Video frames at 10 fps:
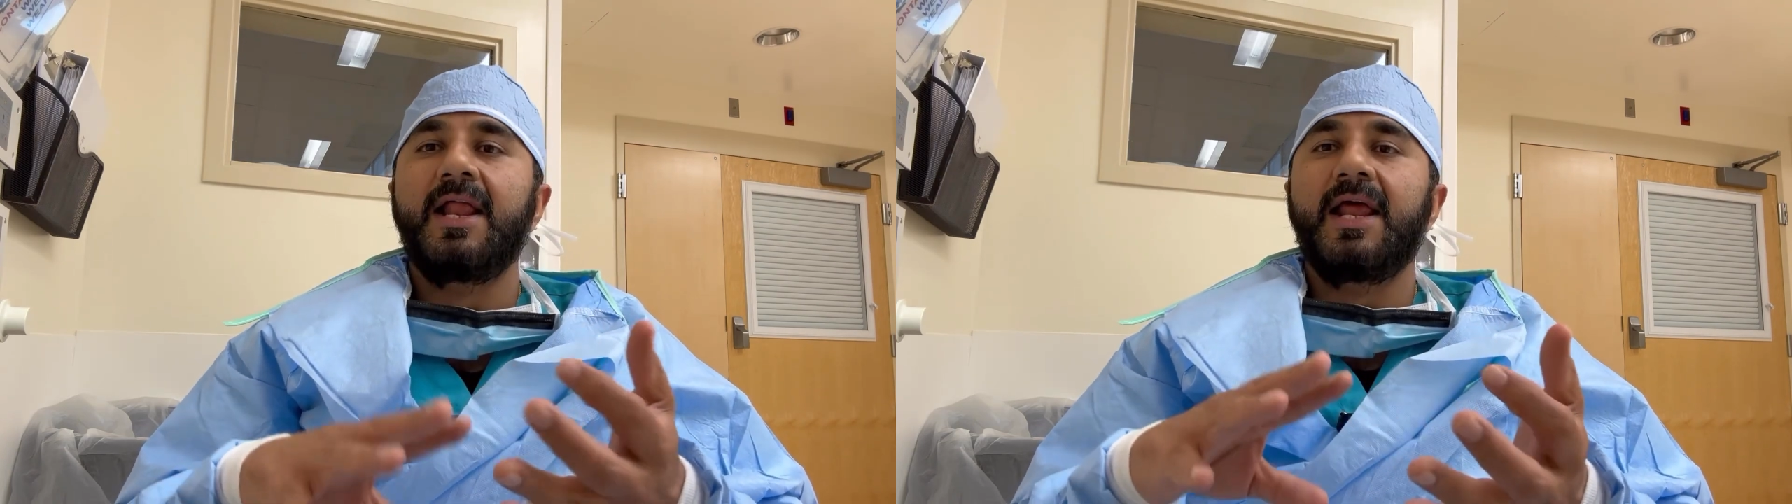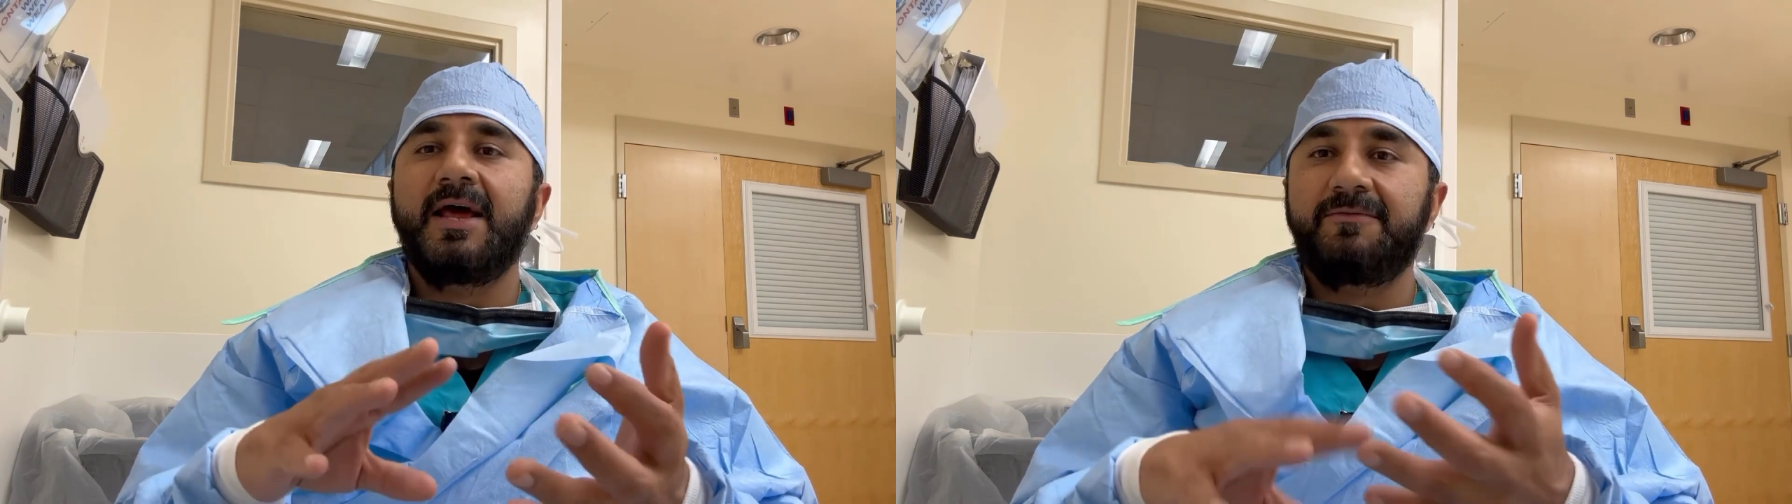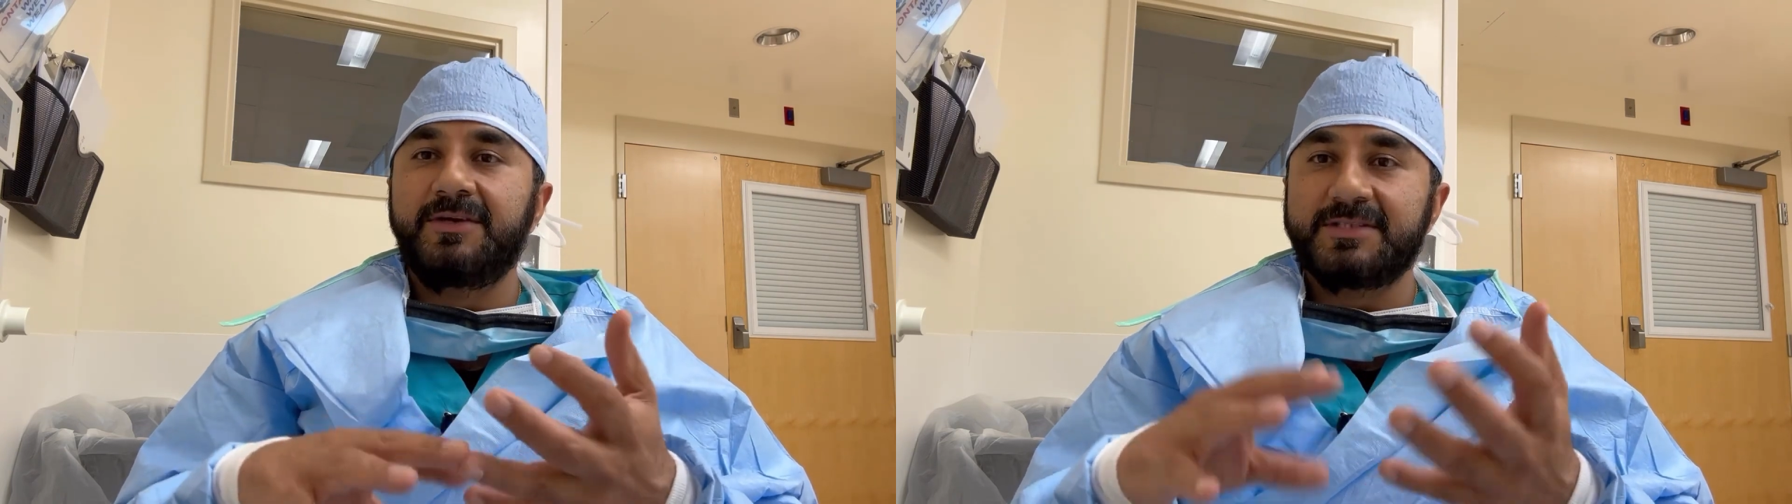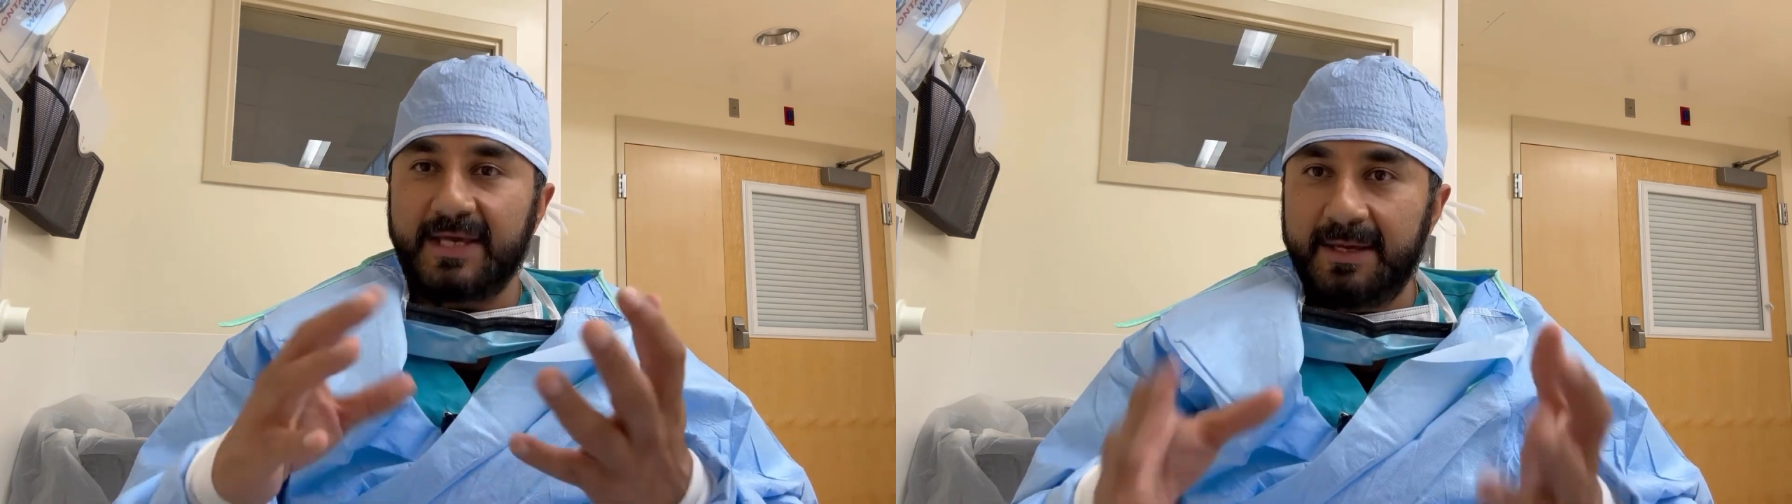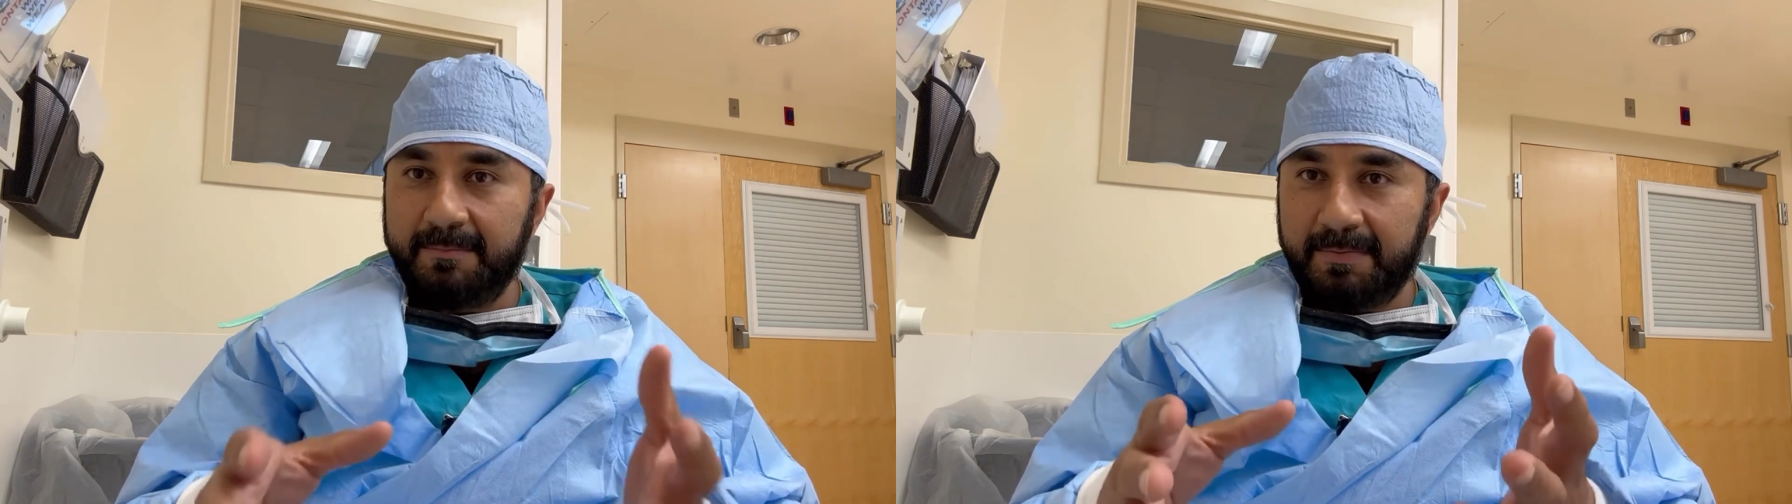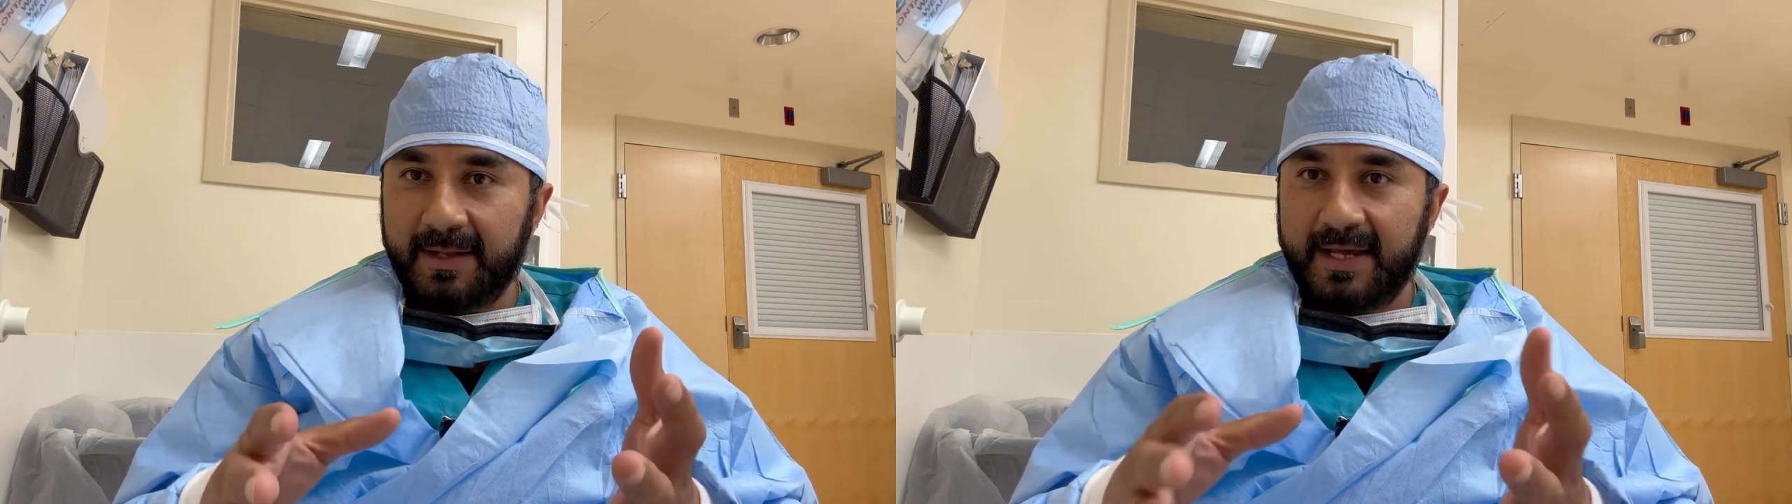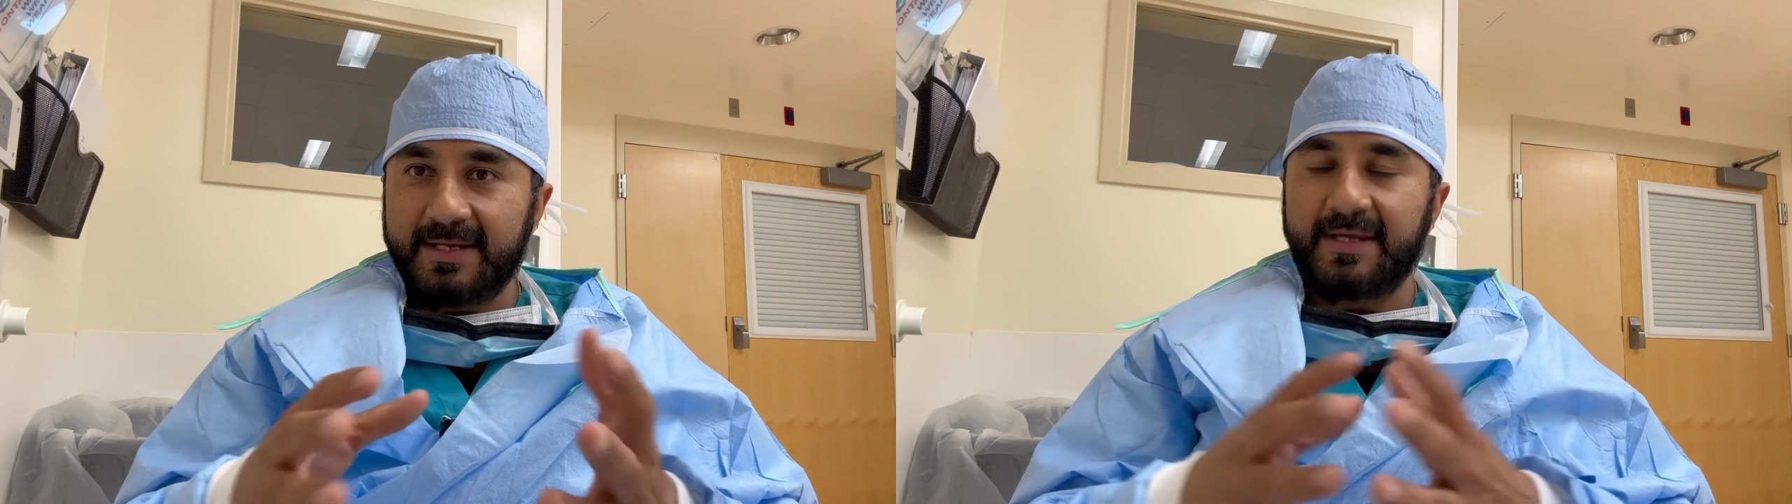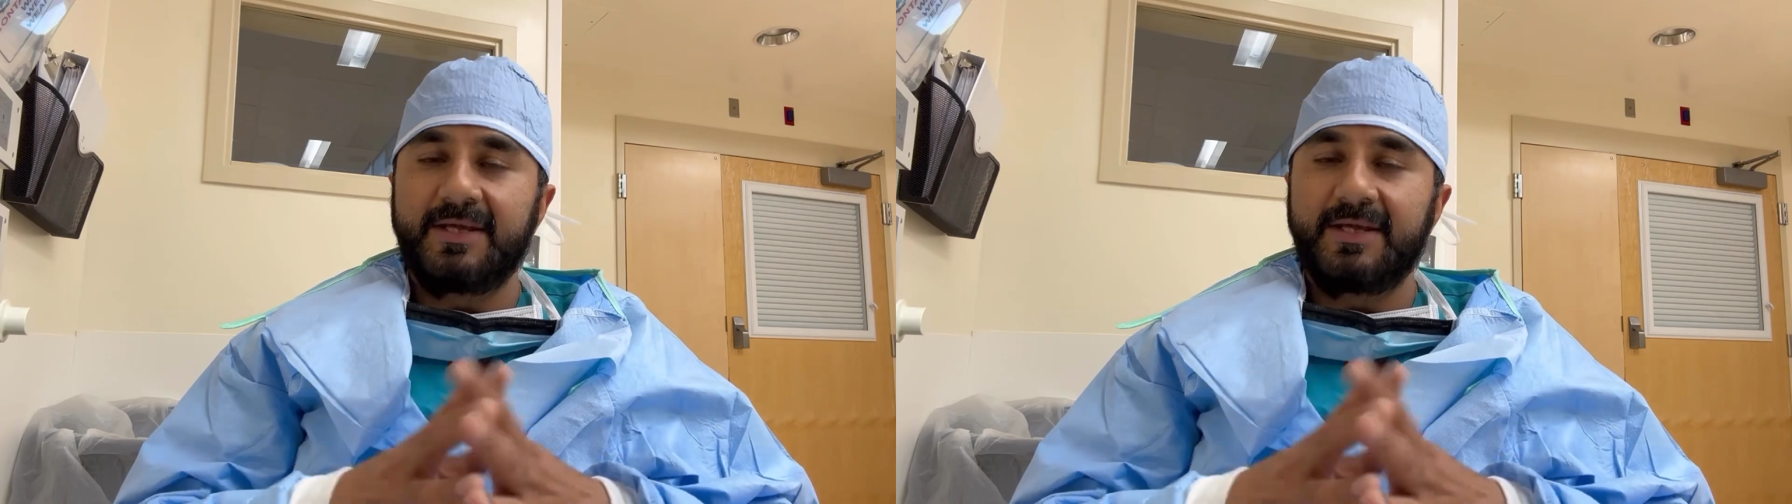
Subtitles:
if there's implant